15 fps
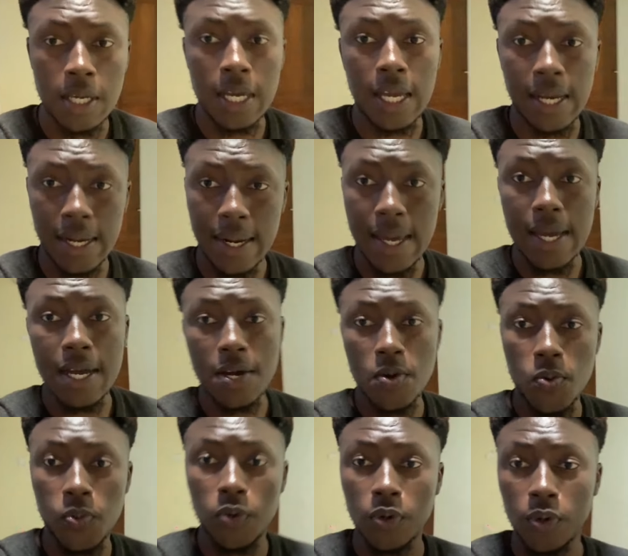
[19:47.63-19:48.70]
And now
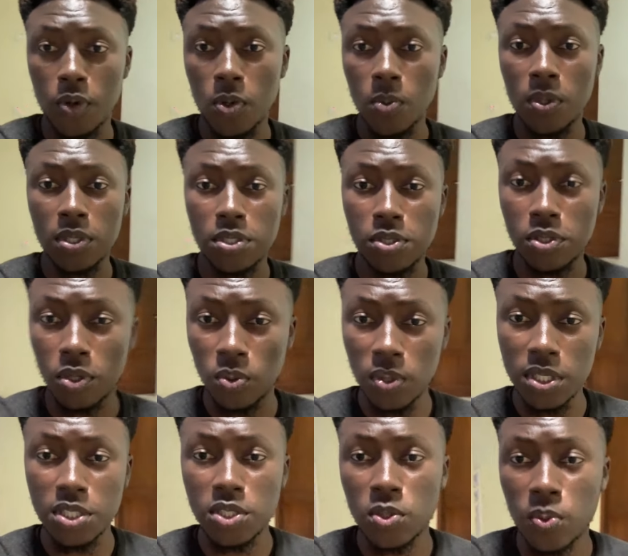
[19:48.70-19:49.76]
we're going to the
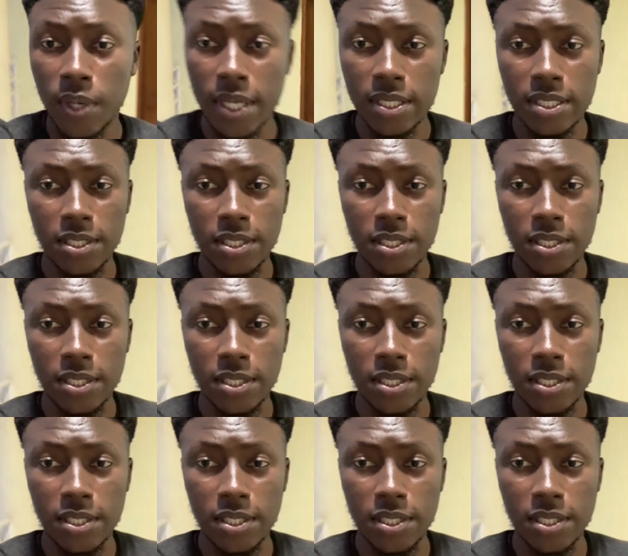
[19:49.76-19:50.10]
restaurant